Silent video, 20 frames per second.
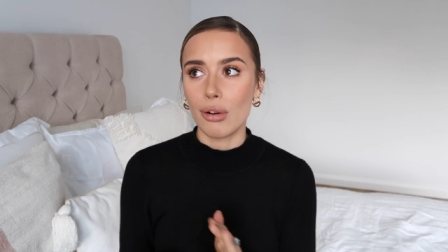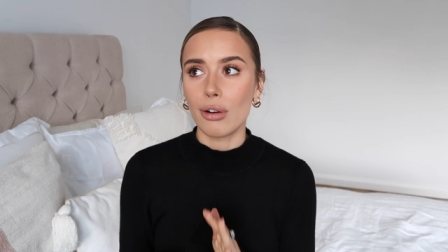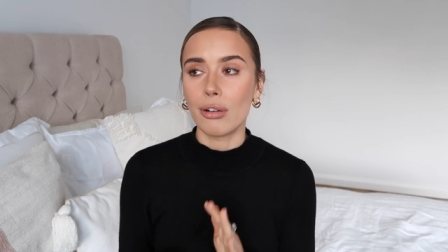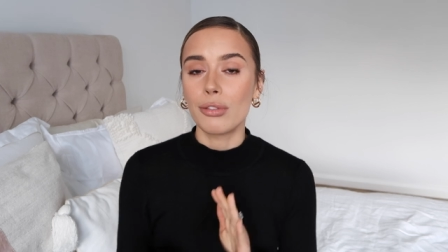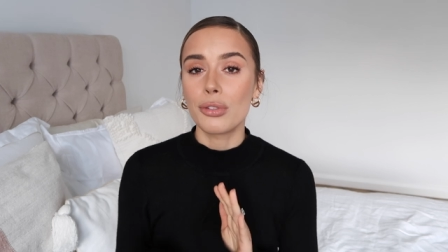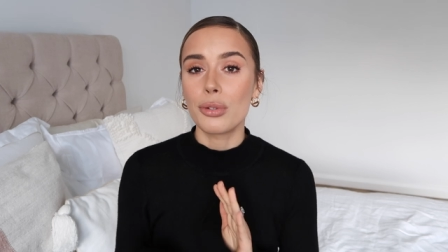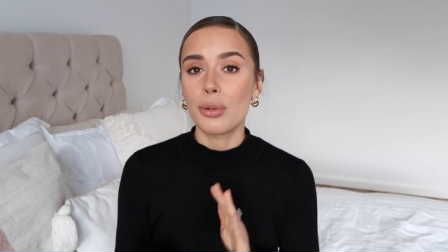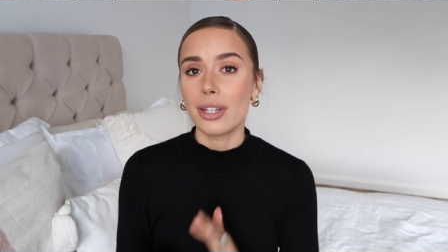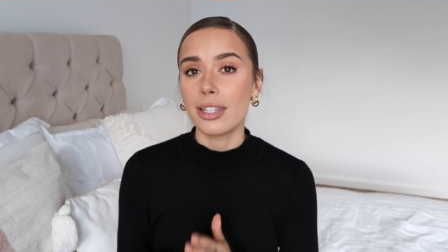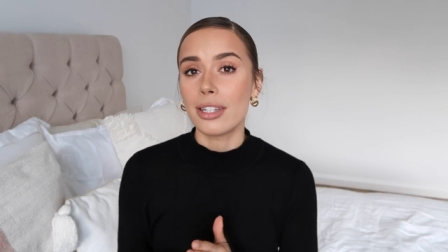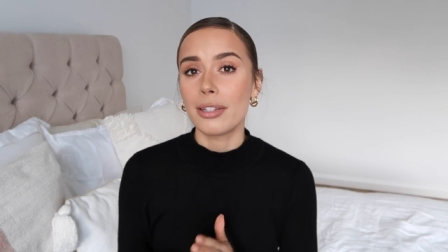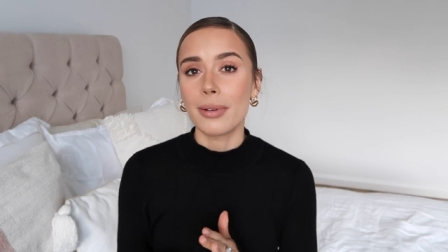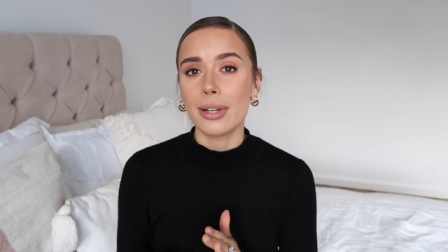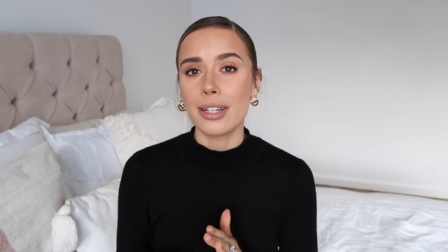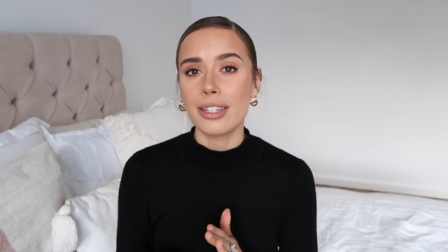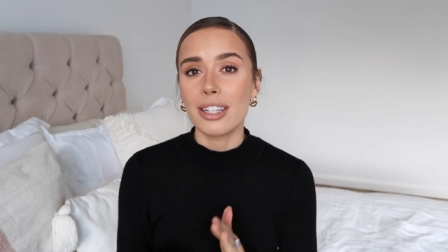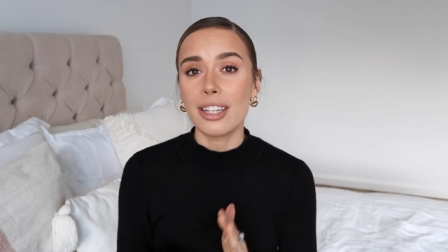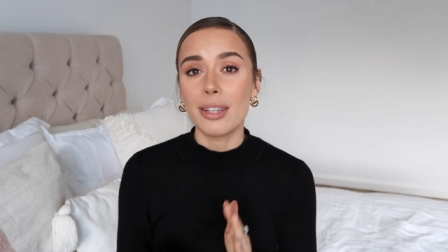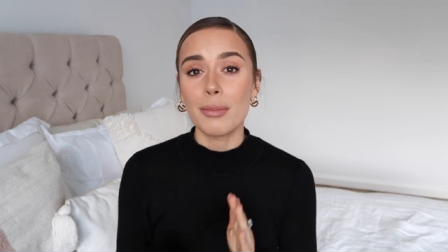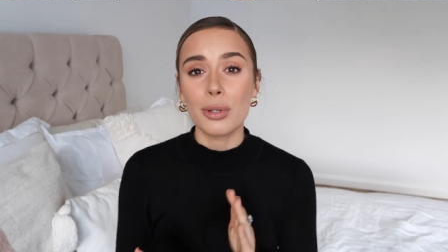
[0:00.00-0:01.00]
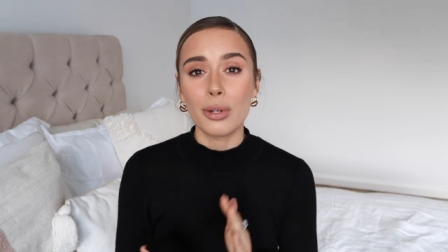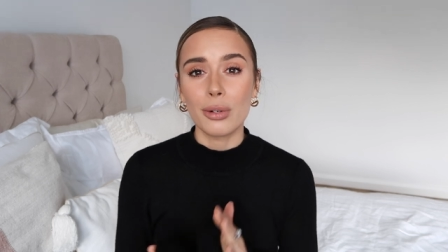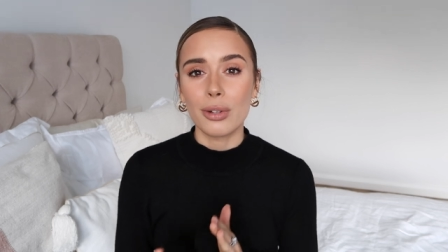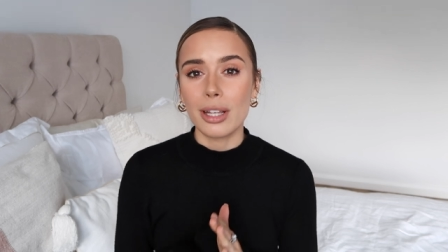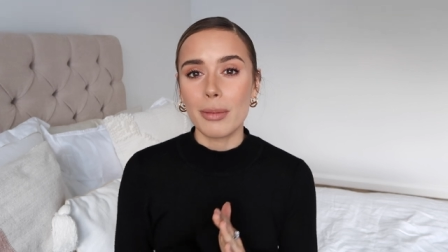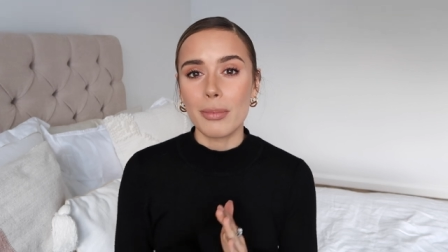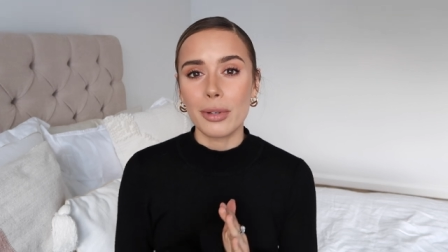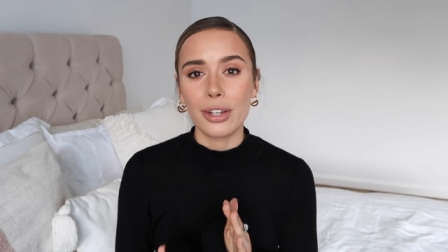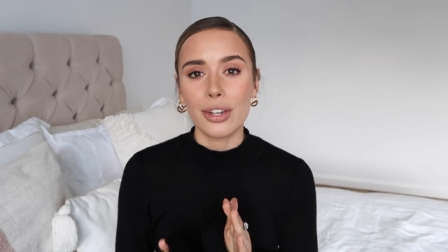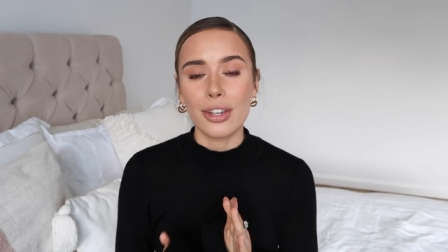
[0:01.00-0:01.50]
of 2020
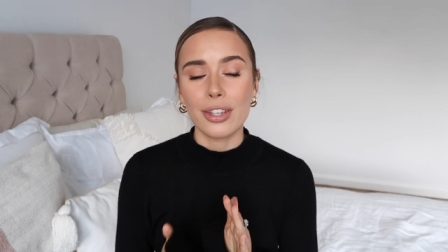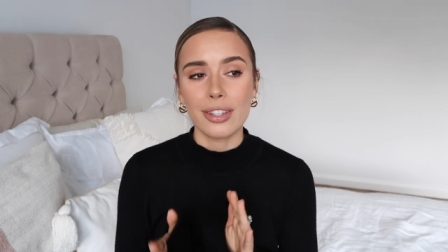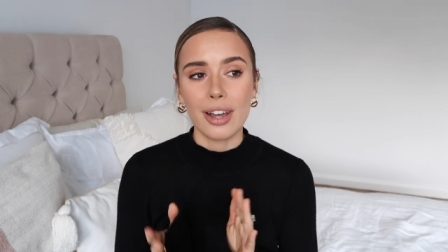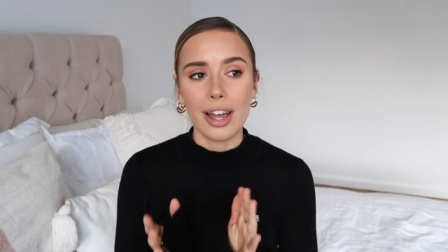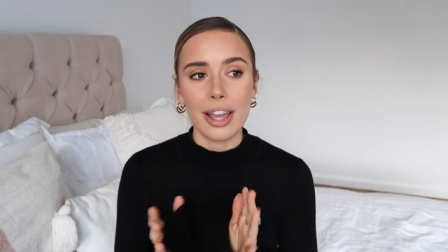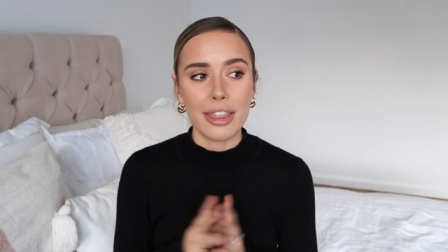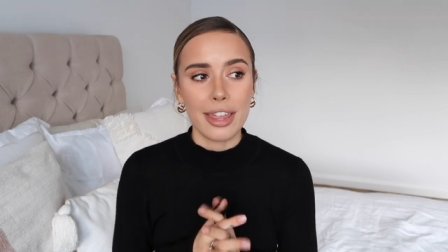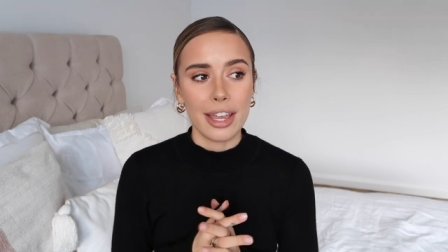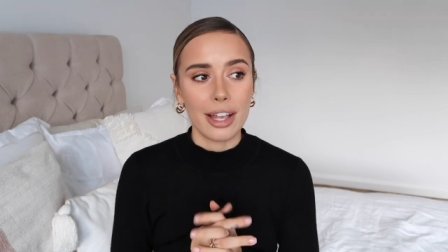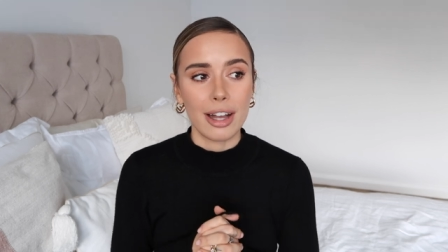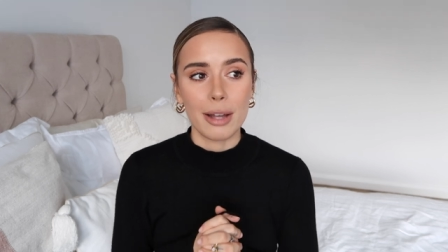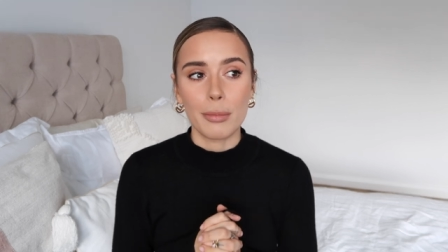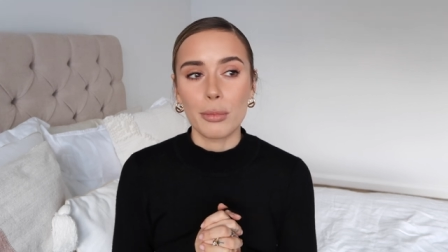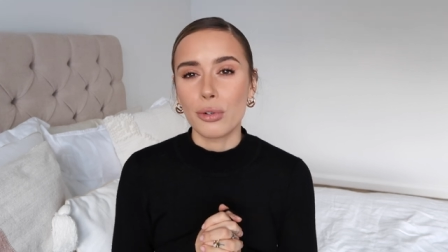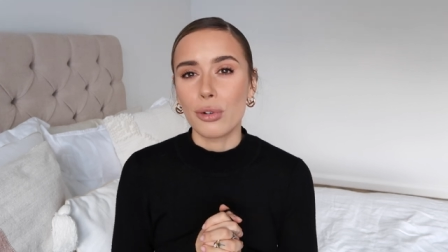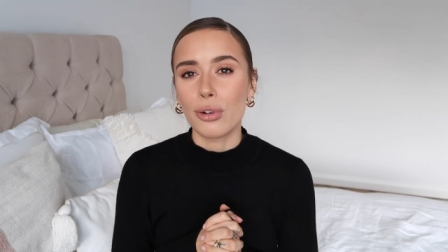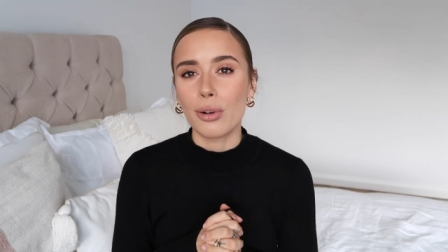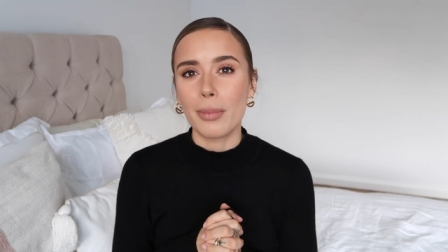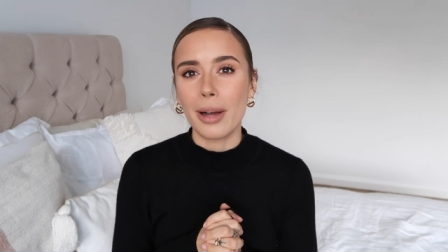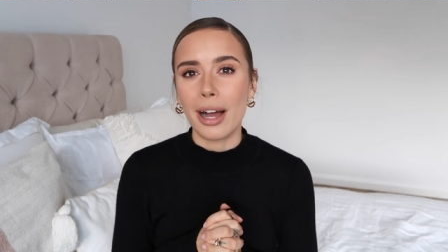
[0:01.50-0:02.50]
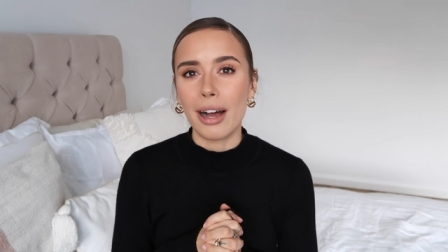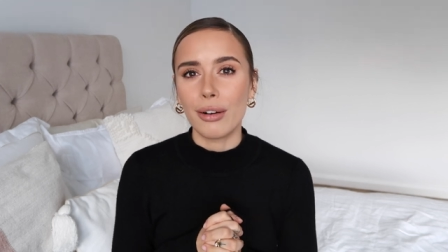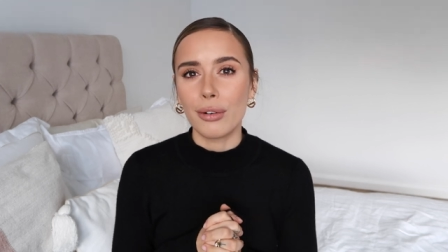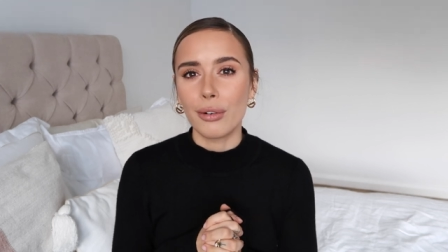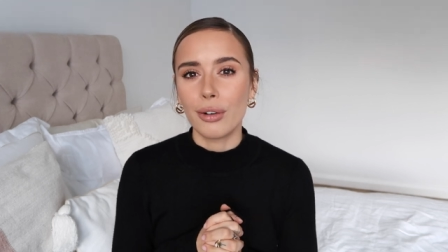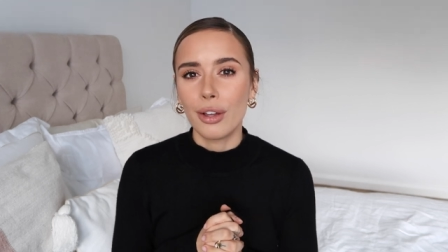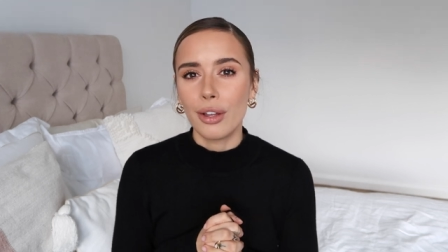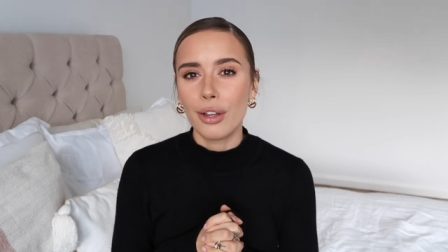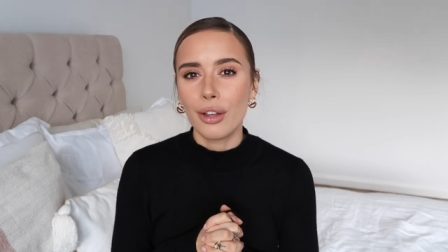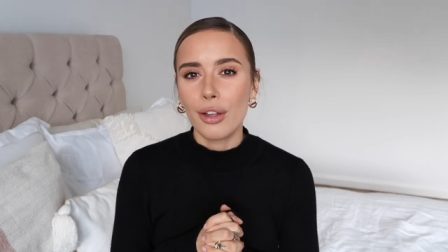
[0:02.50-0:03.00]
purely because I think I bought
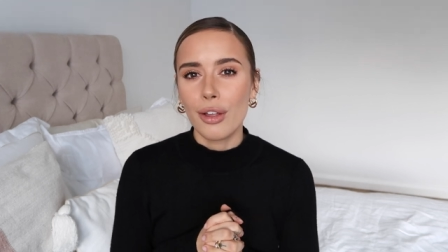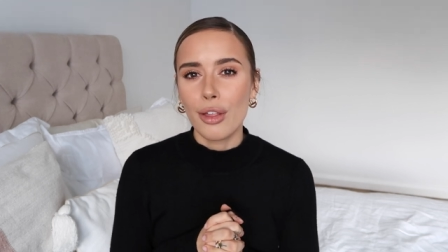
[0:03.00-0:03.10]
about